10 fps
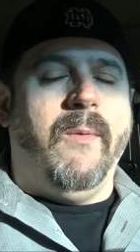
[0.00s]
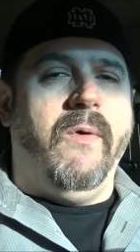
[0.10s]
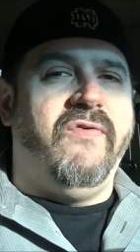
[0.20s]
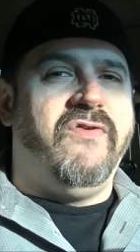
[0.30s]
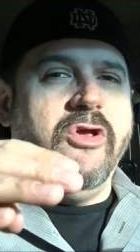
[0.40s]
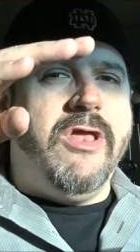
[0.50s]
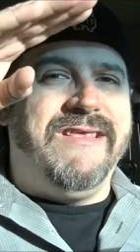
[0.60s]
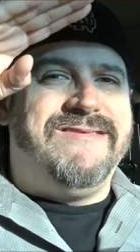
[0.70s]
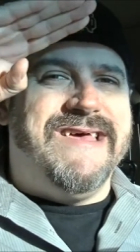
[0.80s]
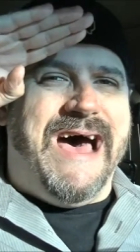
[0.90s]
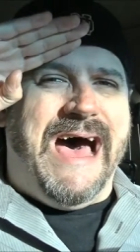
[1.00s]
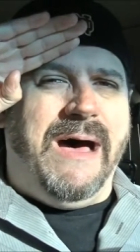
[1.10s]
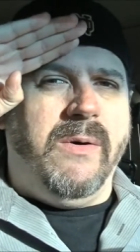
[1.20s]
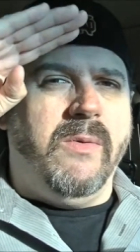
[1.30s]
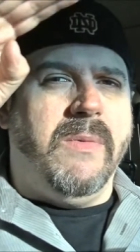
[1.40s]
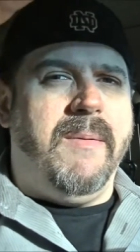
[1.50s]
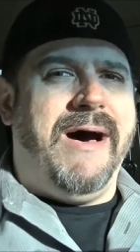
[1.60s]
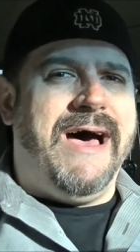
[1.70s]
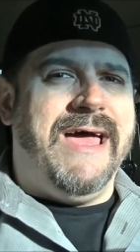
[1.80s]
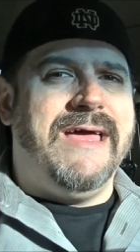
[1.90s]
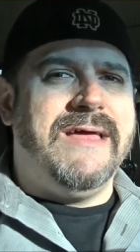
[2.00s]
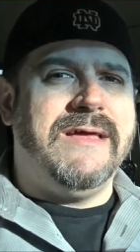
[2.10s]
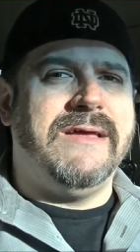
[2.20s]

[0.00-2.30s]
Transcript: we'll see you next time. Bye bye.